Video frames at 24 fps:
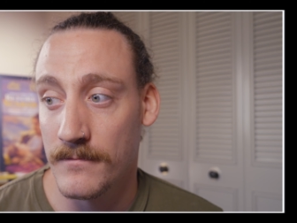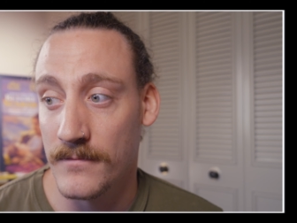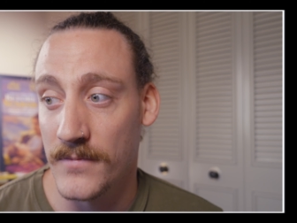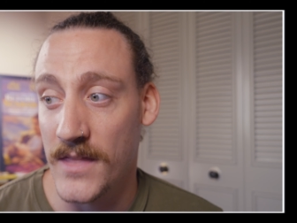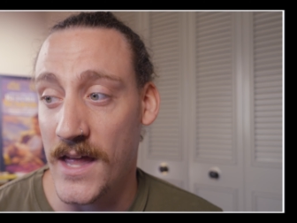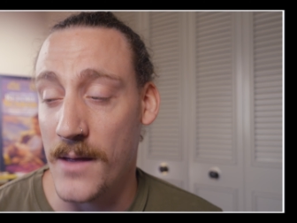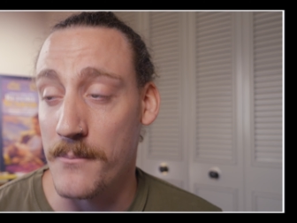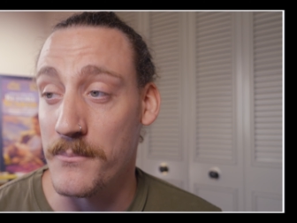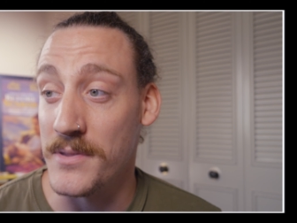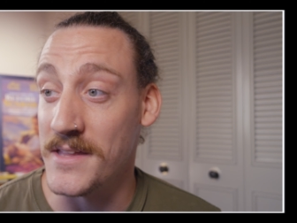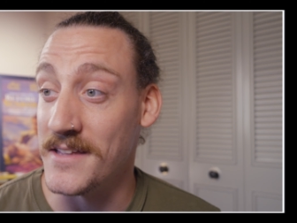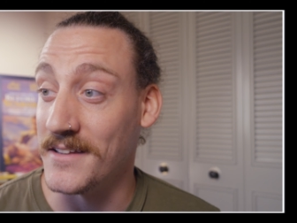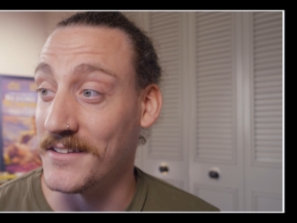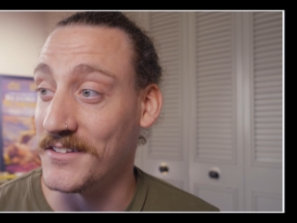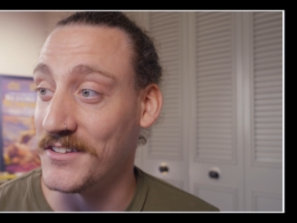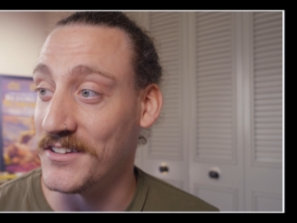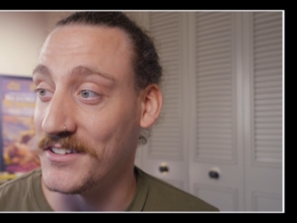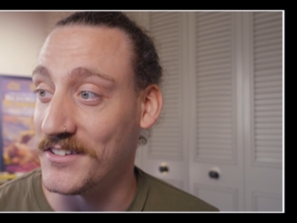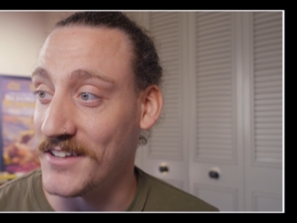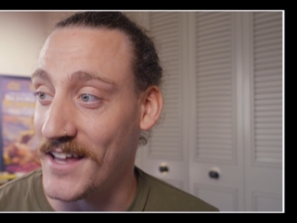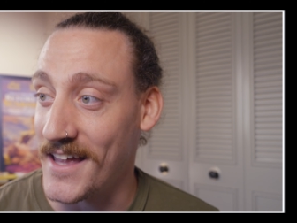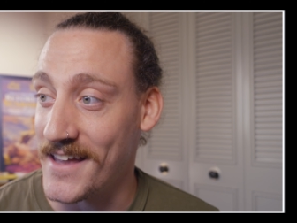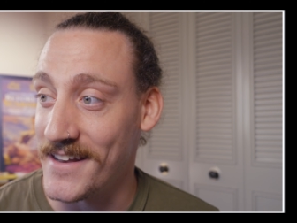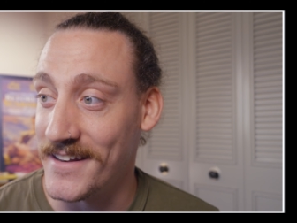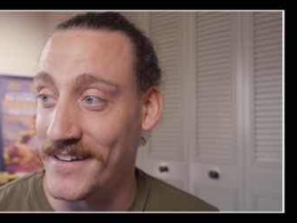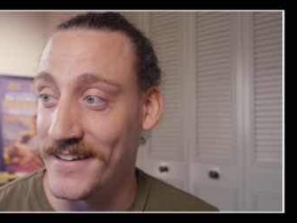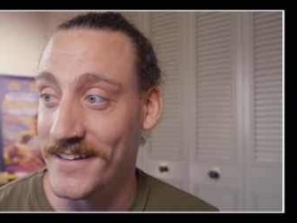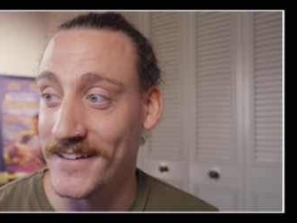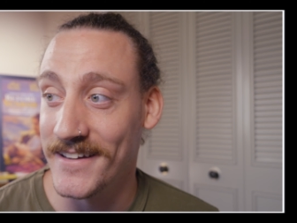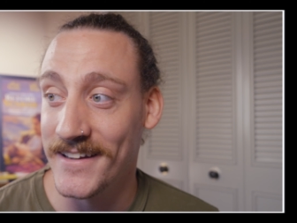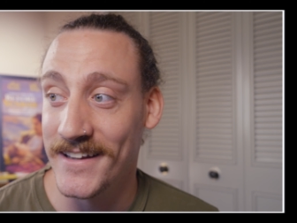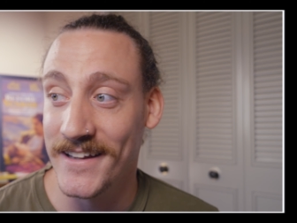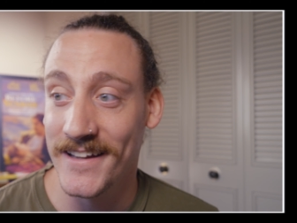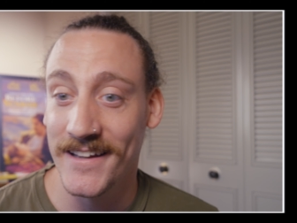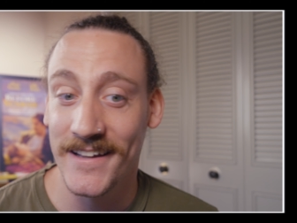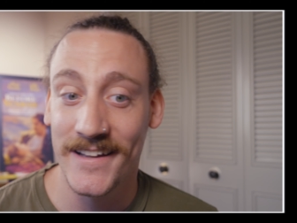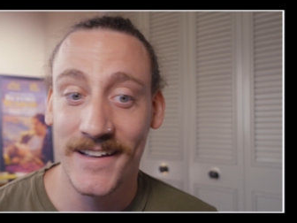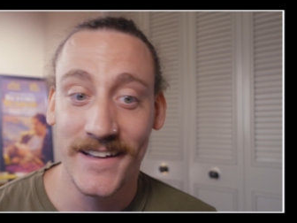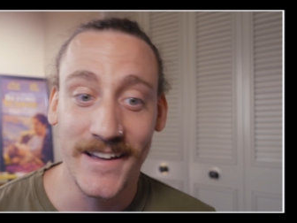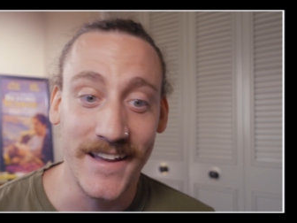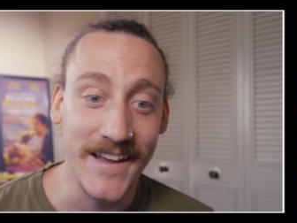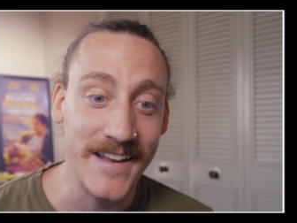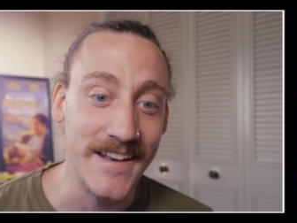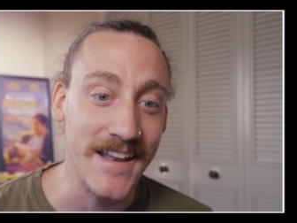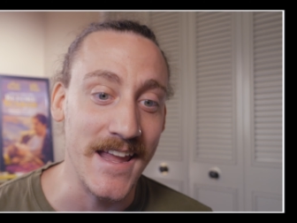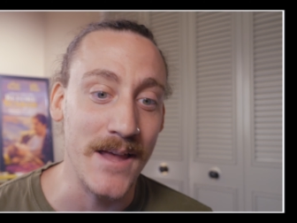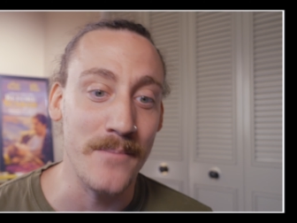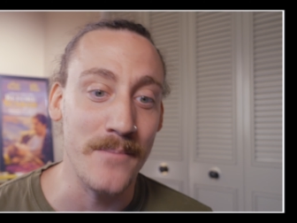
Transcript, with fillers: That being said, an